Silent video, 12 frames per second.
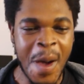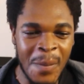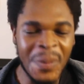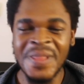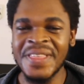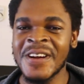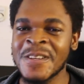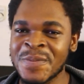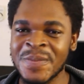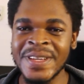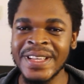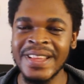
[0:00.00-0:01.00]
But there's
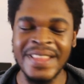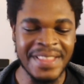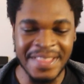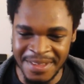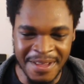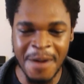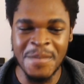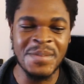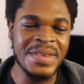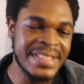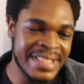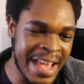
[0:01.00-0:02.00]
been
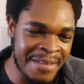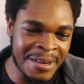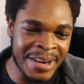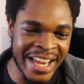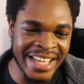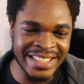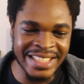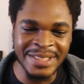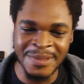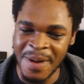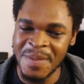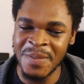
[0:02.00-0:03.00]
um, several
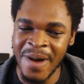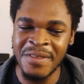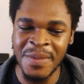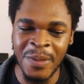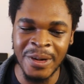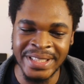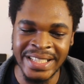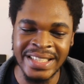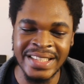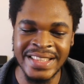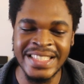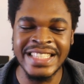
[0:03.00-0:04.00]
cases where people have
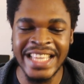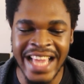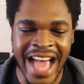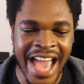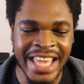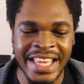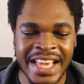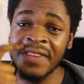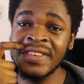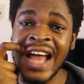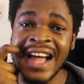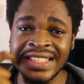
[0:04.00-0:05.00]
reported this A I
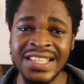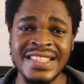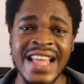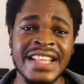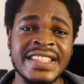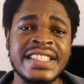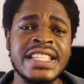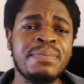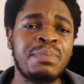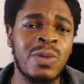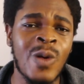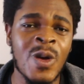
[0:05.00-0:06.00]
giving answers that
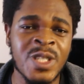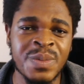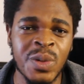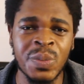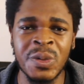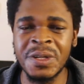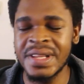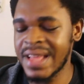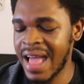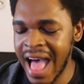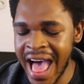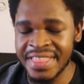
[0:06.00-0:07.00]
seem plausible,
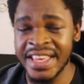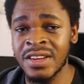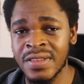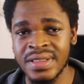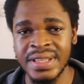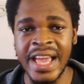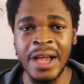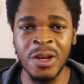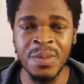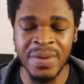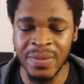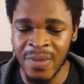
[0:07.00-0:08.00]
but at the end of the day are going to be